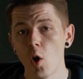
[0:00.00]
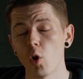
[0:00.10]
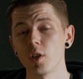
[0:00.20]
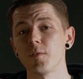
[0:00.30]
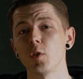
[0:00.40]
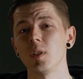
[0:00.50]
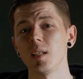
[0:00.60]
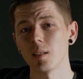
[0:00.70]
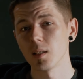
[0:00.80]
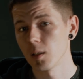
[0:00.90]
Or if you
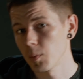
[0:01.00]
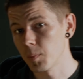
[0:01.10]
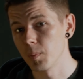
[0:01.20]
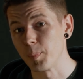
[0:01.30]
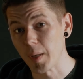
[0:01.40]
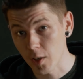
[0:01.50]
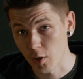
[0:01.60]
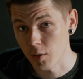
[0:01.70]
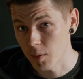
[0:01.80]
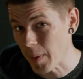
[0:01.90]
need a little
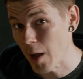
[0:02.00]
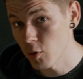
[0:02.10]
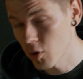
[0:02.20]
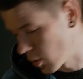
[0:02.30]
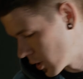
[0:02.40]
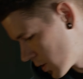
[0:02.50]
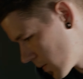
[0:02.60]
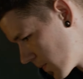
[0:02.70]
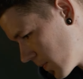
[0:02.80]
bigger bounce source,